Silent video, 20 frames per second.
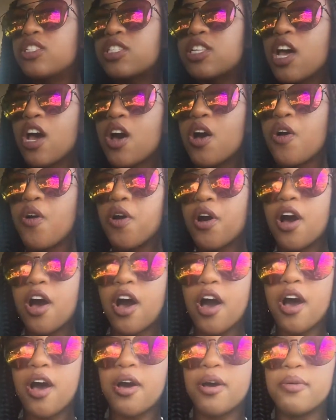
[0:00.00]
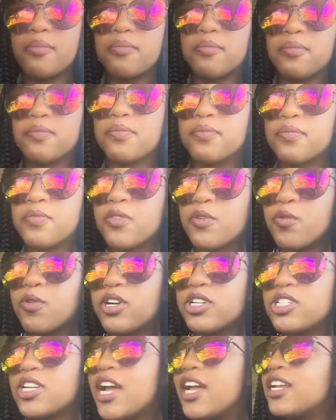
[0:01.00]
So
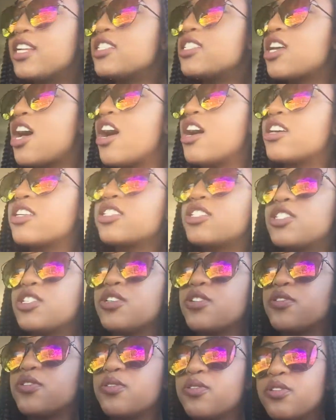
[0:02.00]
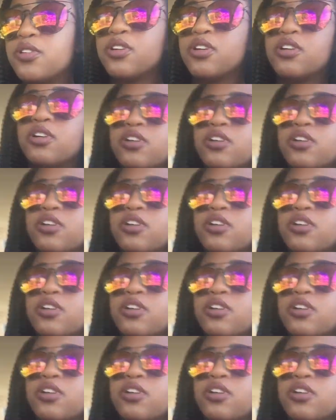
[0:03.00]
we're trying to talk to